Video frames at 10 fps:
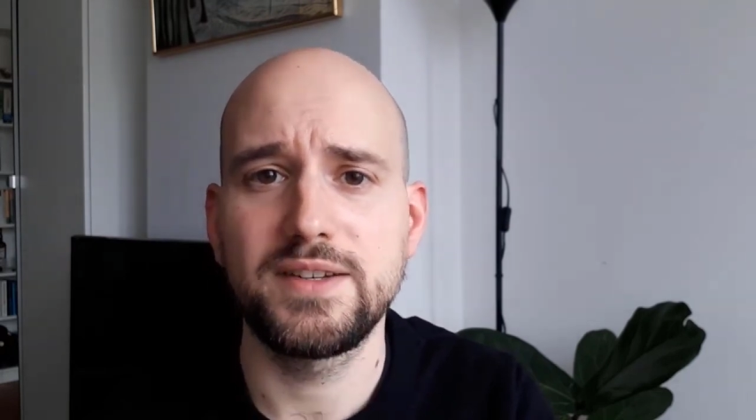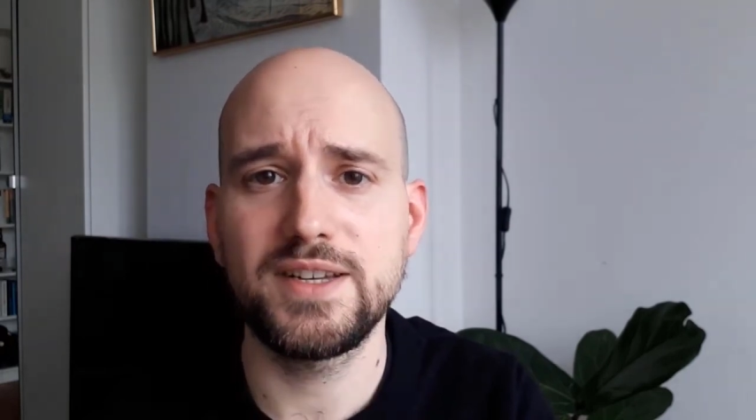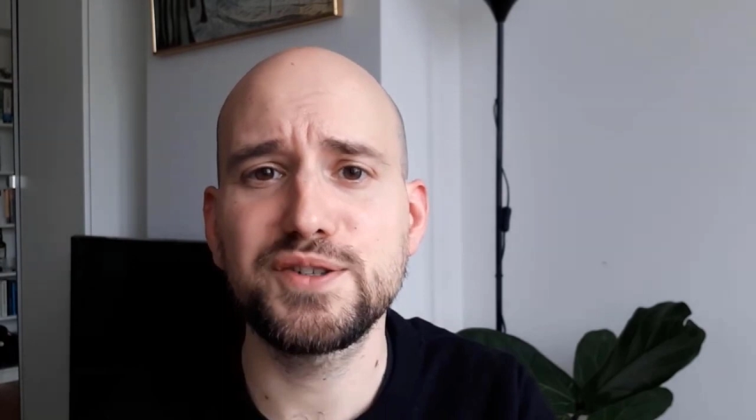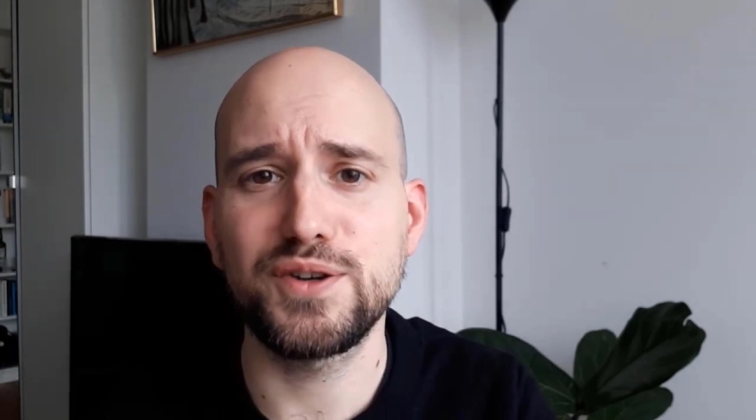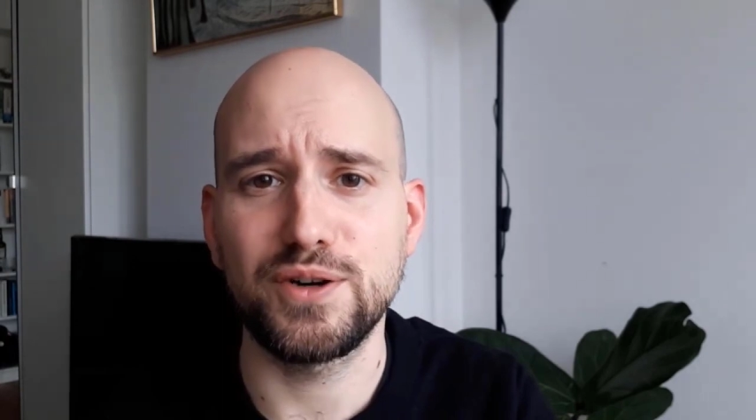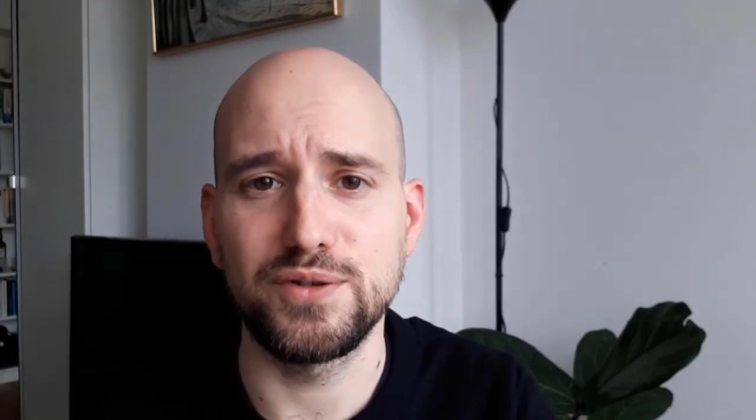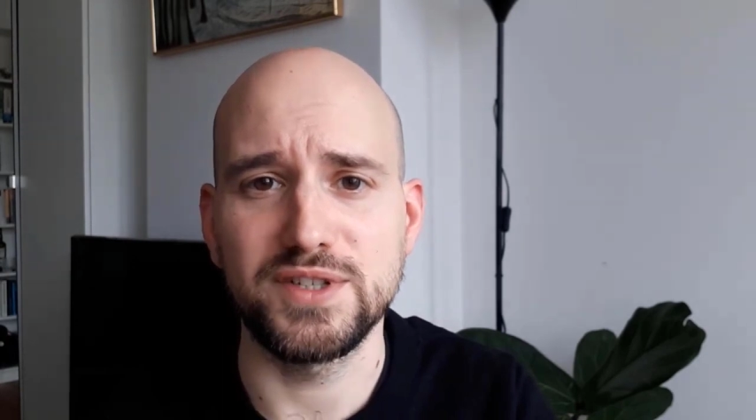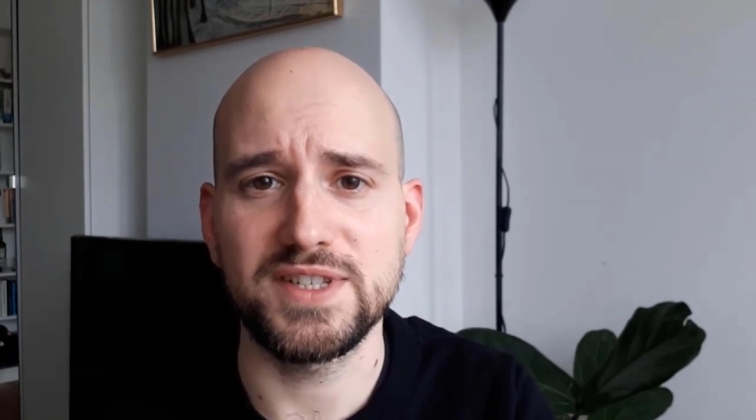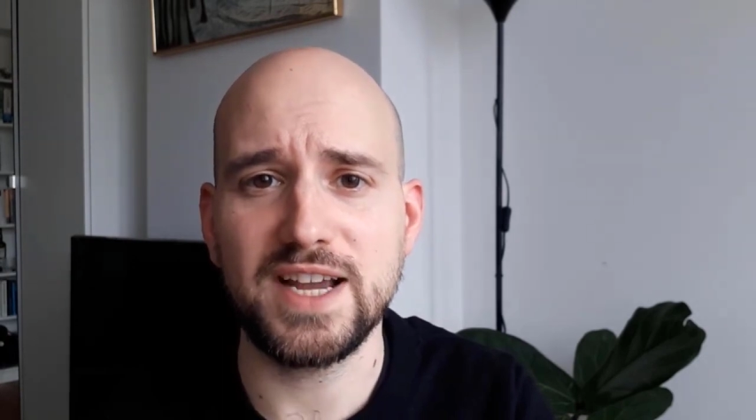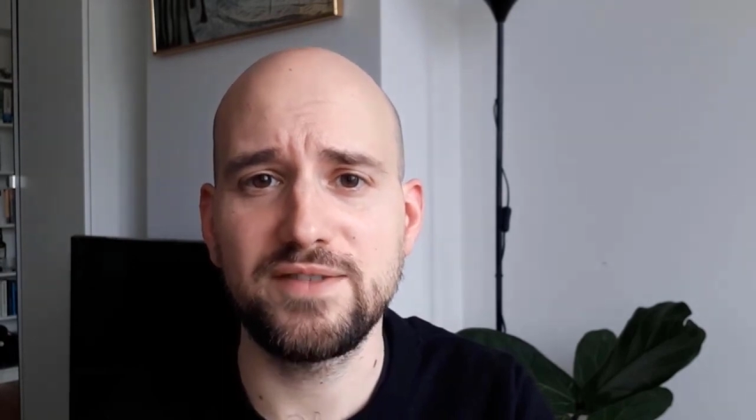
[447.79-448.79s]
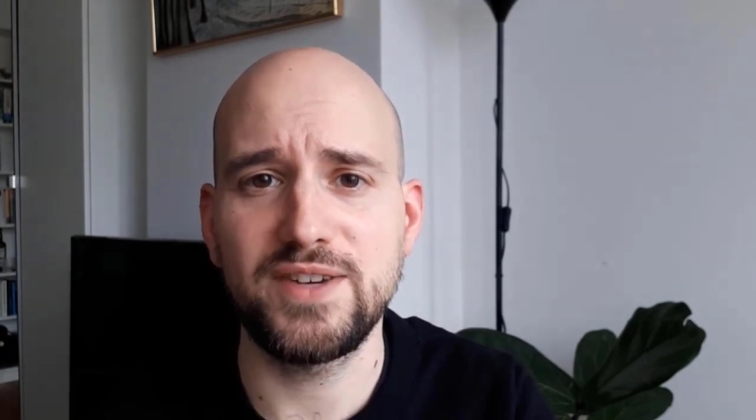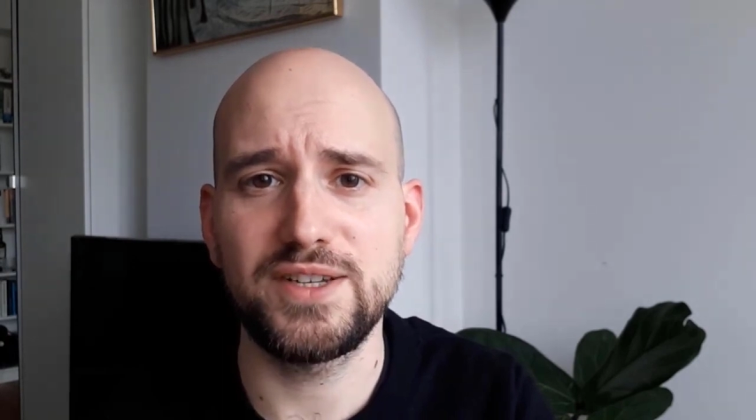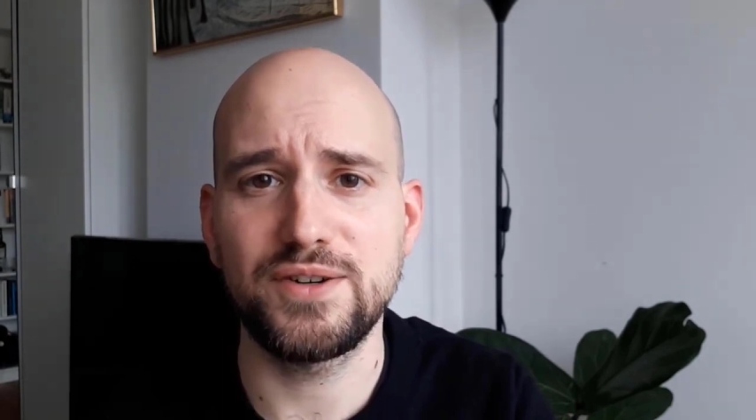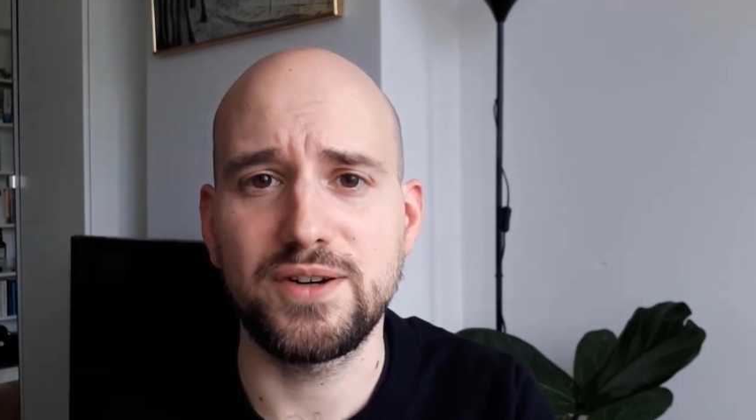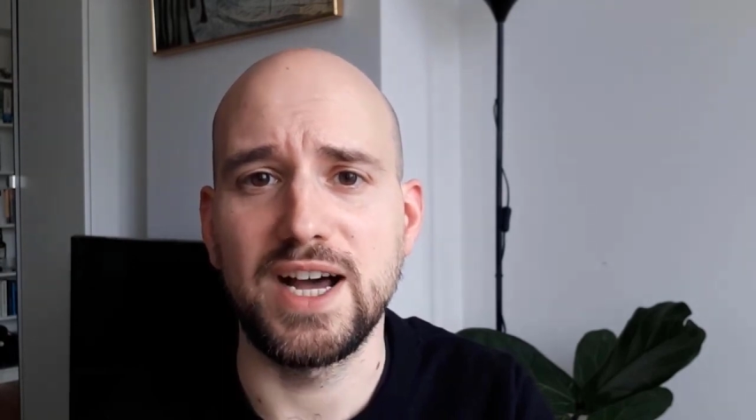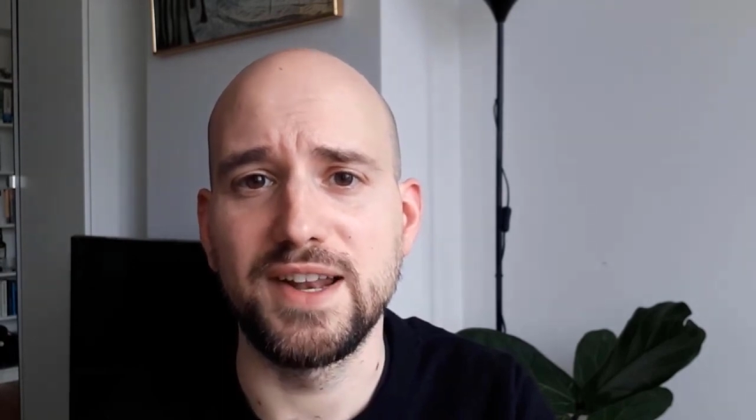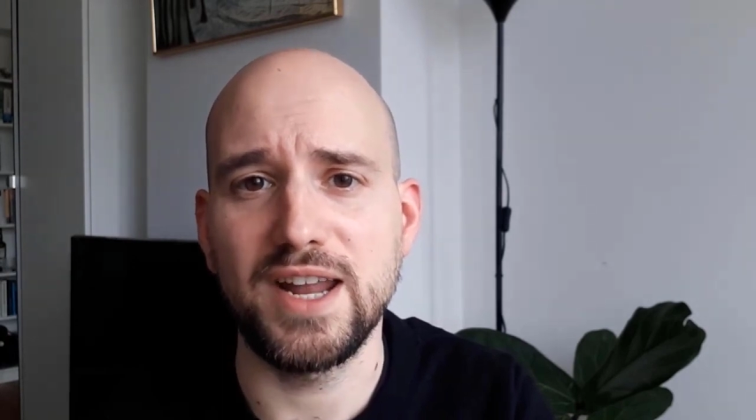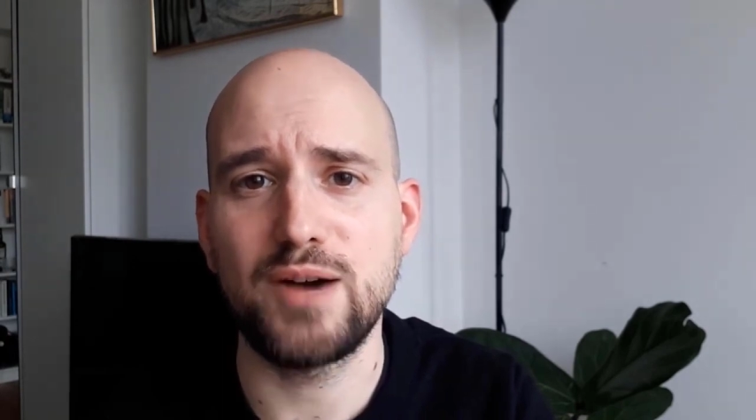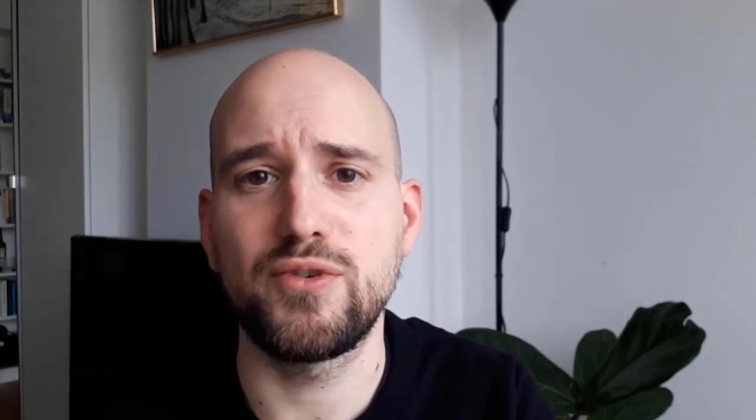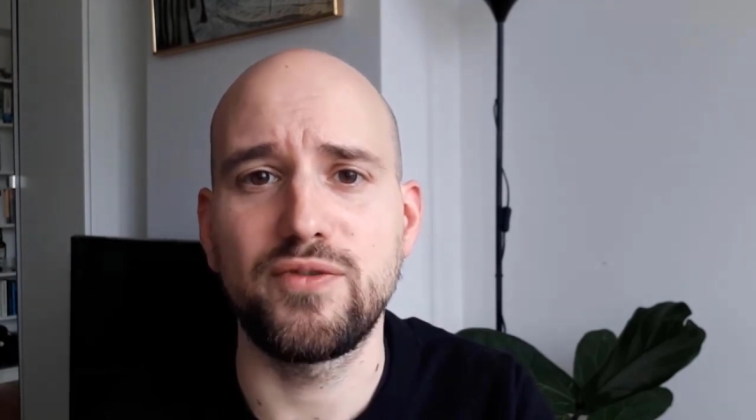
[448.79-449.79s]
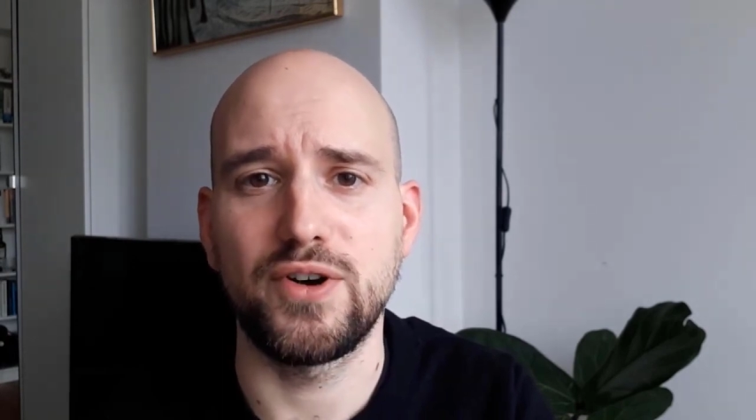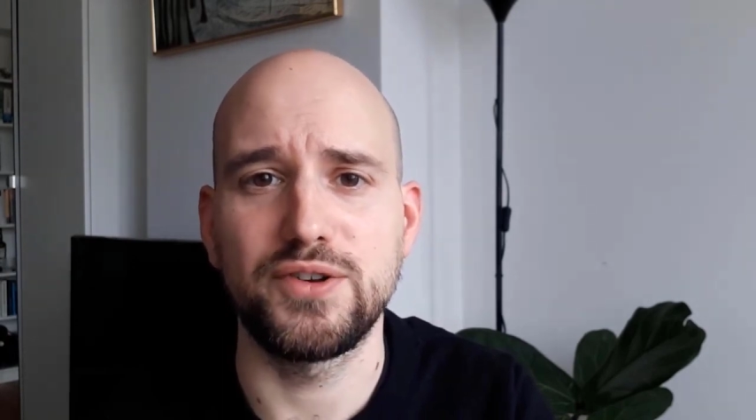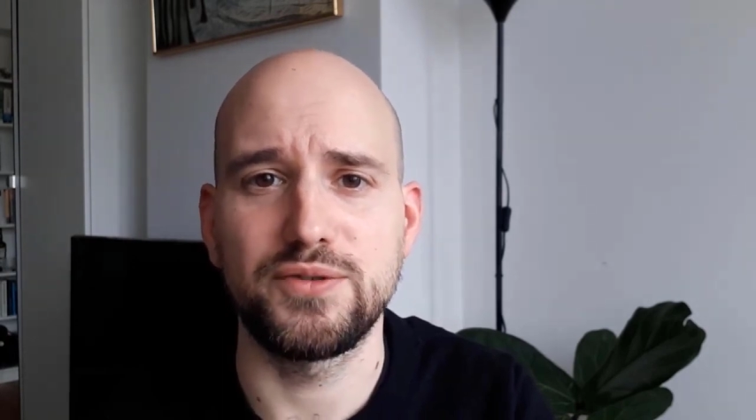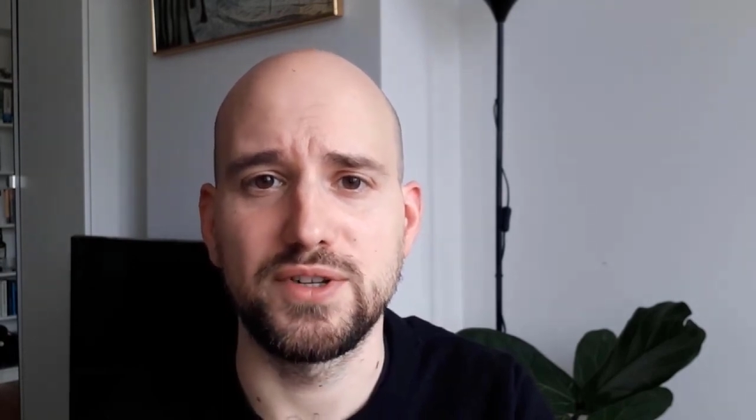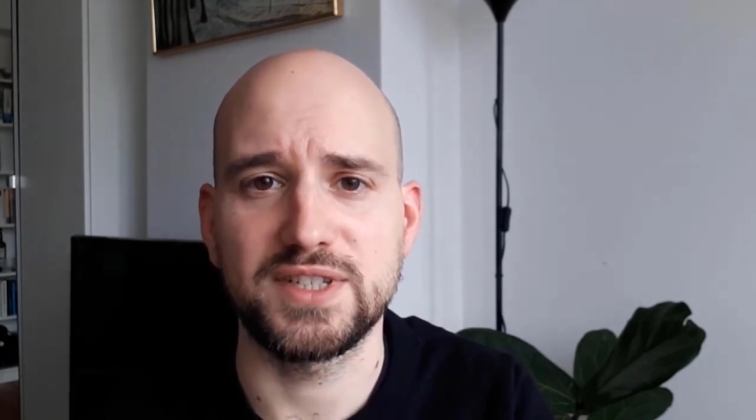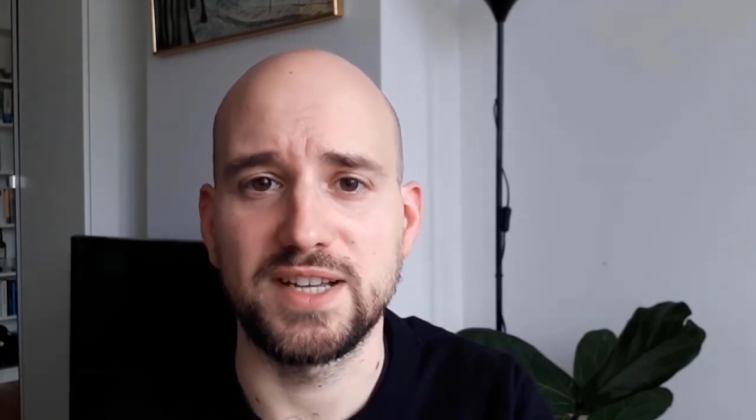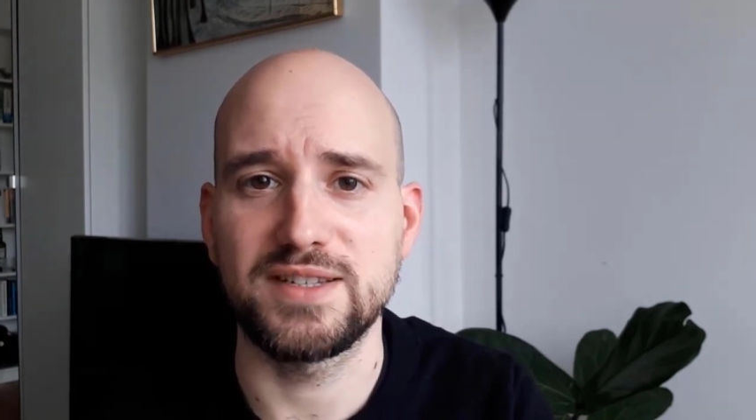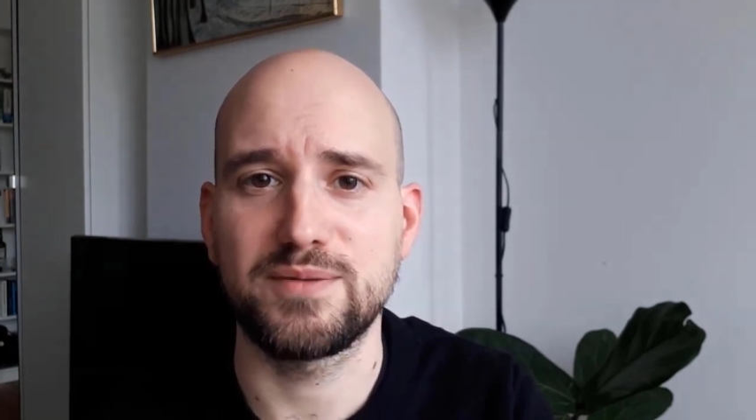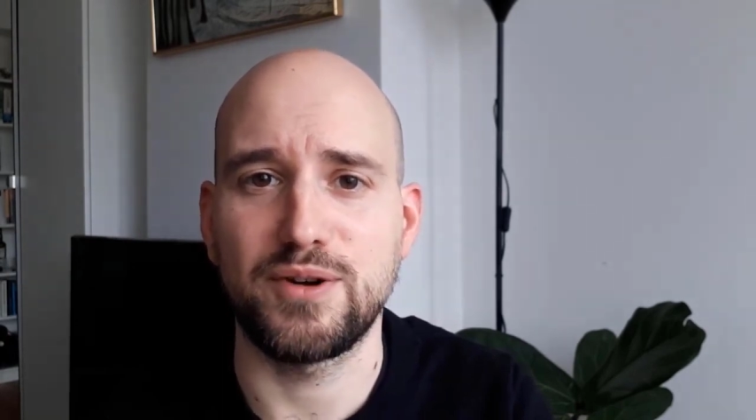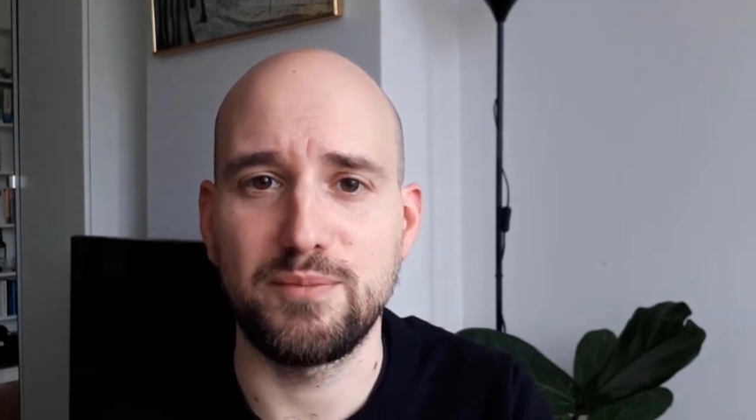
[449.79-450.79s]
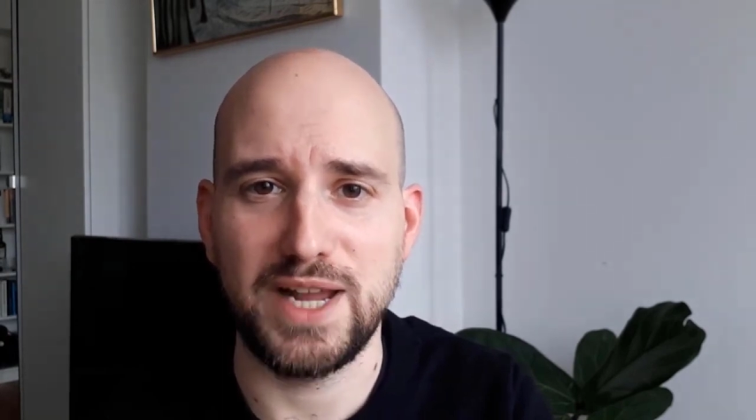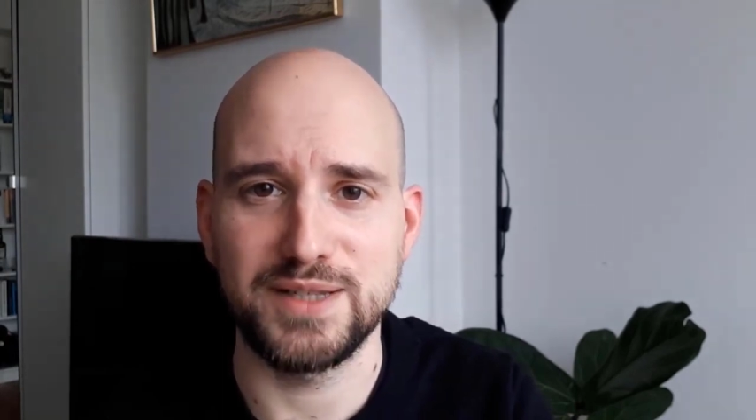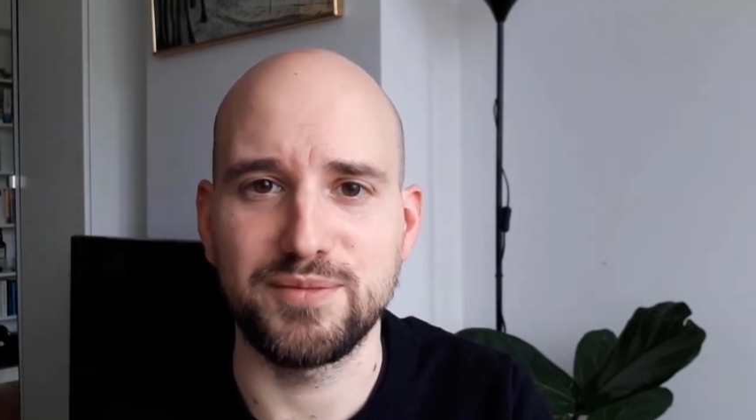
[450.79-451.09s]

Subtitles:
This concludes the second video. I'll now move on to discuss complaints